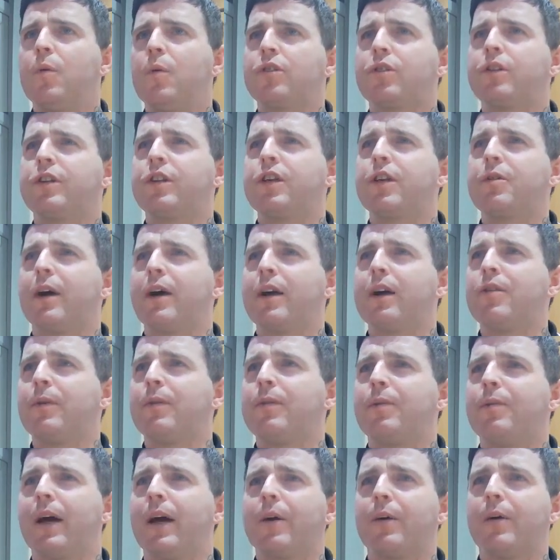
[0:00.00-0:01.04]
What's the situation
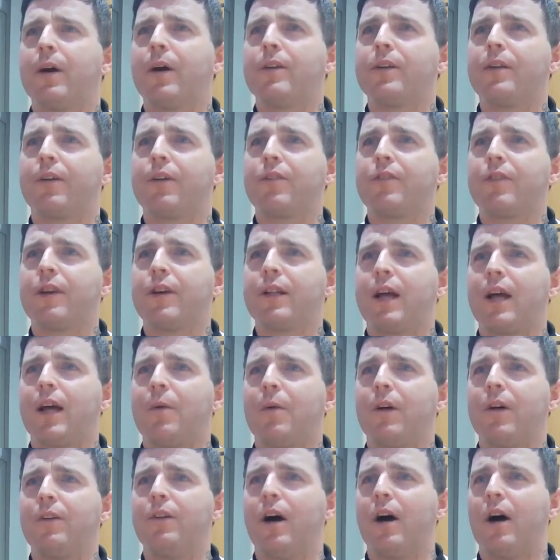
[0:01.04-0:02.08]
with player quotes? Yeah, I just read
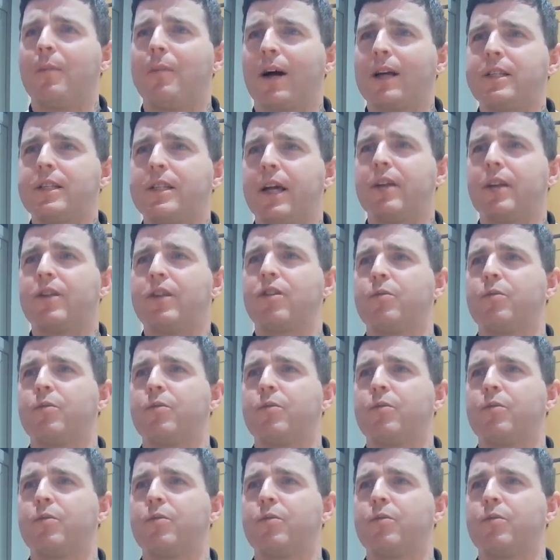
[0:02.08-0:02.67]
that one. No, I'm not here.